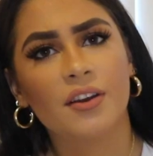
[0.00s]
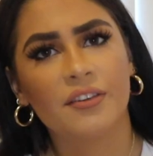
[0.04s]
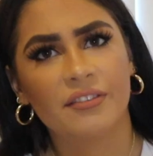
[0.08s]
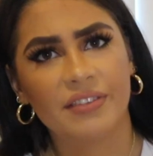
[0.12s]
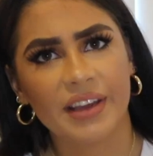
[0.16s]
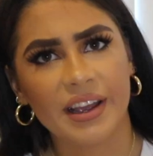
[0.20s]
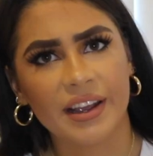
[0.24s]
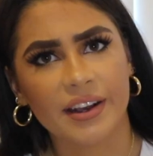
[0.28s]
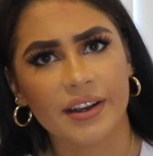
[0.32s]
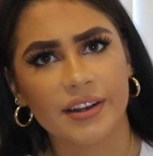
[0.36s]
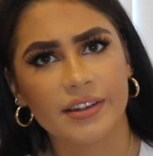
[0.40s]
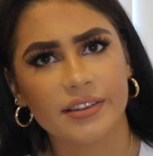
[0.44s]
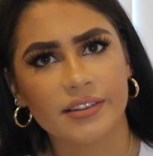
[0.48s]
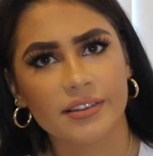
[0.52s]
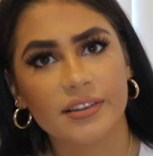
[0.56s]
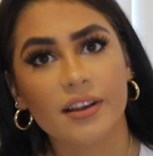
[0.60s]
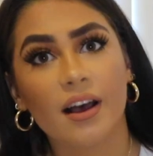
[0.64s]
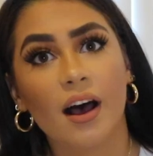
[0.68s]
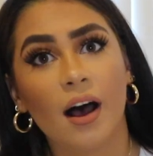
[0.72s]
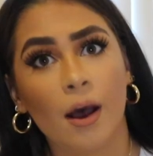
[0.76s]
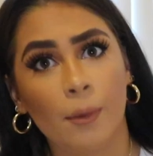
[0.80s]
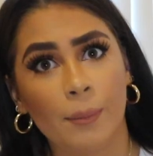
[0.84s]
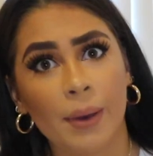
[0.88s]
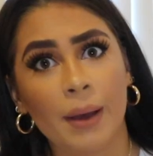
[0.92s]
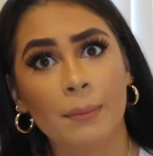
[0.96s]
fingers.
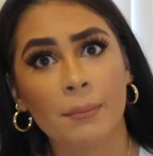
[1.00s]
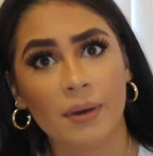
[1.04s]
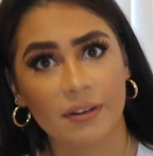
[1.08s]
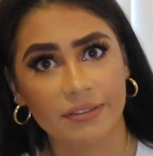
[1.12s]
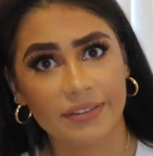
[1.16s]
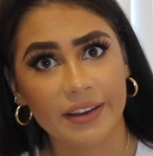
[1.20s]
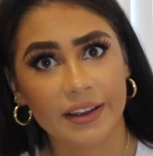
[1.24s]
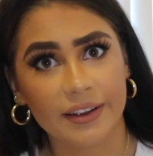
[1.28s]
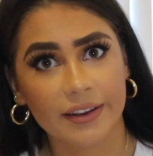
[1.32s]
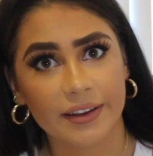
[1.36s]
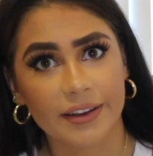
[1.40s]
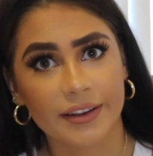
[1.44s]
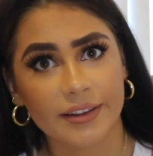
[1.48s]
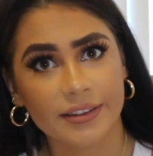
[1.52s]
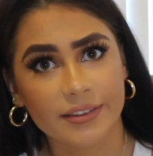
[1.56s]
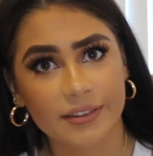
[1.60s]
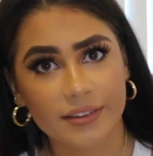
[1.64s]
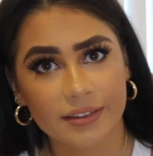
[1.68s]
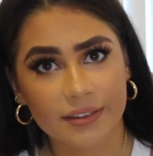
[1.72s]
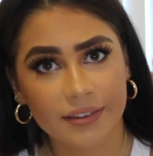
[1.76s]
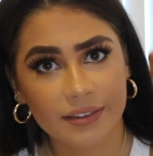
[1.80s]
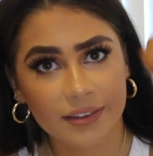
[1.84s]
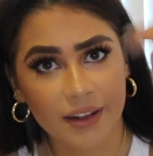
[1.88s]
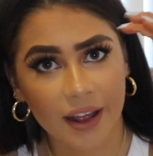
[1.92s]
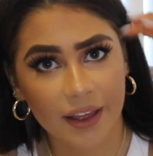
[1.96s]
I bend my fingers
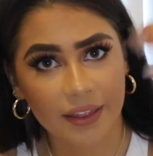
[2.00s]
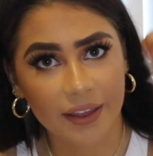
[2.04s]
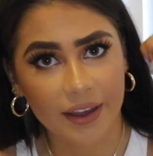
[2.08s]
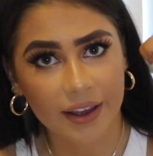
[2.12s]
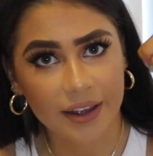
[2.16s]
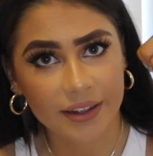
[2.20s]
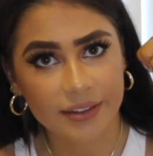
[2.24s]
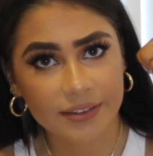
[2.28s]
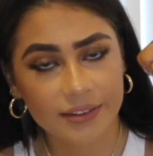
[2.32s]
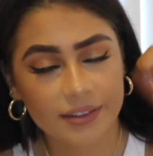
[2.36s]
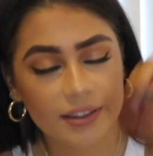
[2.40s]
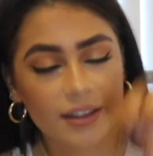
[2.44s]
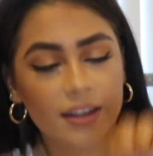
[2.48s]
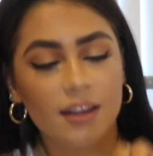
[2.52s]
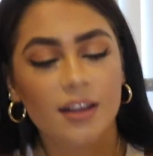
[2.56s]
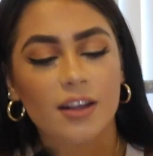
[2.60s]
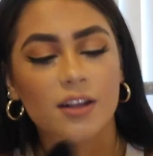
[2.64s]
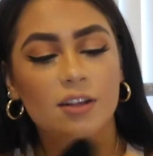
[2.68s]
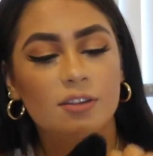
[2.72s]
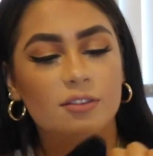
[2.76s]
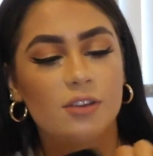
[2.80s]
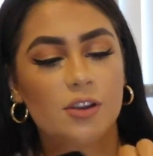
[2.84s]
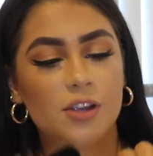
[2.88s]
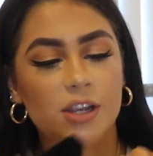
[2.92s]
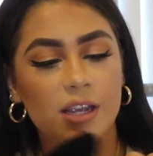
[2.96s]
like this
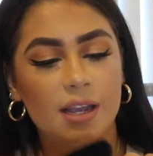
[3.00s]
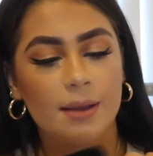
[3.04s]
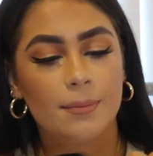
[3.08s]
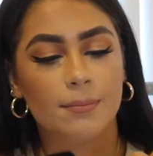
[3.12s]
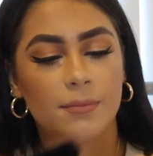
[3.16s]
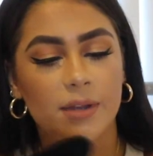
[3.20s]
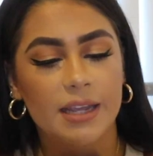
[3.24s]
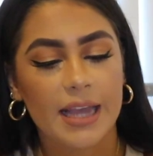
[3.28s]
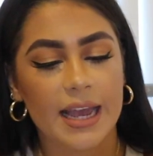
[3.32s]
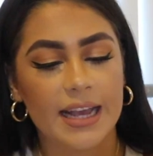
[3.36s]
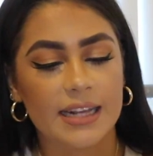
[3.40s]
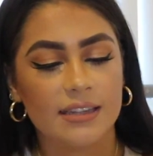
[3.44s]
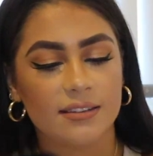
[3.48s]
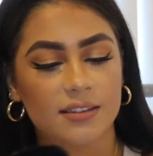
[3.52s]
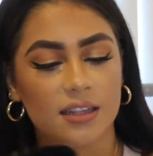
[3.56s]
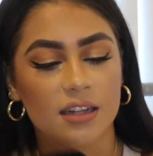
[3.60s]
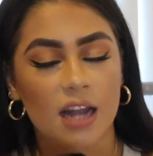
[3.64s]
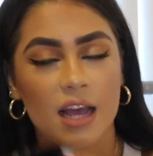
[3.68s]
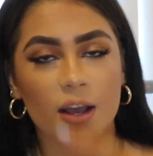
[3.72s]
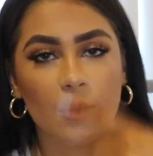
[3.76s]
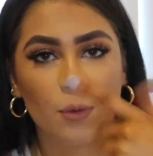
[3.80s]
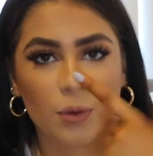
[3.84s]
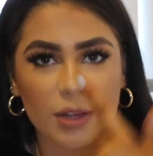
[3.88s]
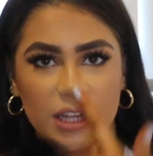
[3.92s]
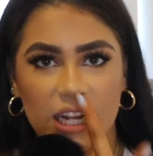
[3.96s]
so you can get into
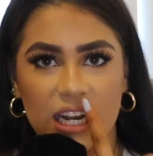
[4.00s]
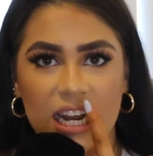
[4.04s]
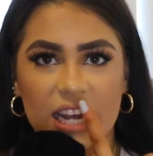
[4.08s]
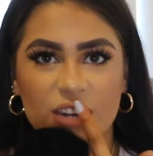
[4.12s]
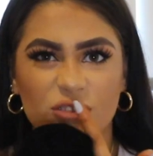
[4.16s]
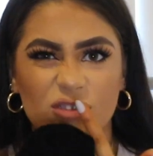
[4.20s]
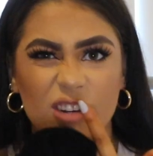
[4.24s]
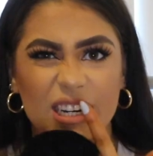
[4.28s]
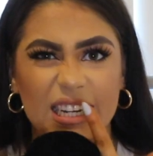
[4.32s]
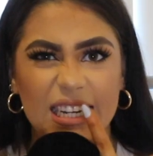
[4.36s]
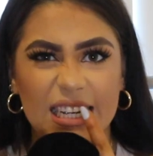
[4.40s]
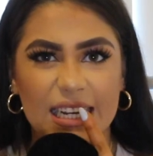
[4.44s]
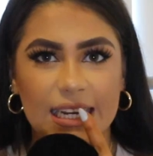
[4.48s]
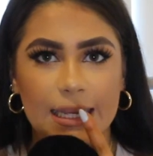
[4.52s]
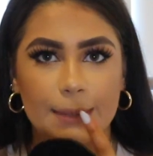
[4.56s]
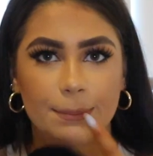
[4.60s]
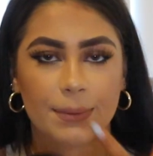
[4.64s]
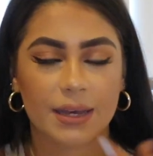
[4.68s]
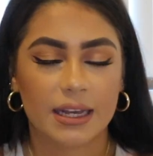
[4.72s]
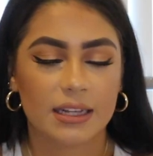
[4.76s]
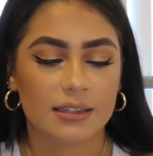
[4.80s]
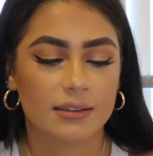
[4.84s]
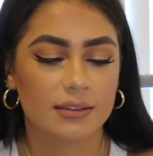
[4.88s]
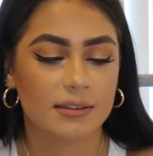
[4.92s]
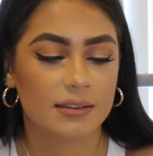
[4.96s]
like all the like wrinkly
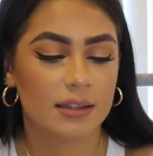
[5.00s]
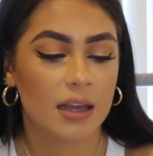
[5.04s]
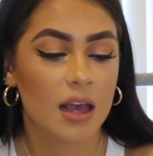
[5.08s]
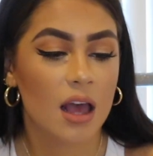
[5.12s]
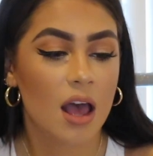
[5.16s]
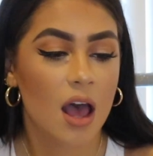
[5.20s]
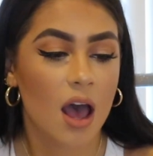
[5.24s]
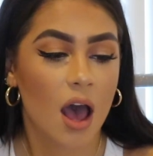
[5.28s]
bits,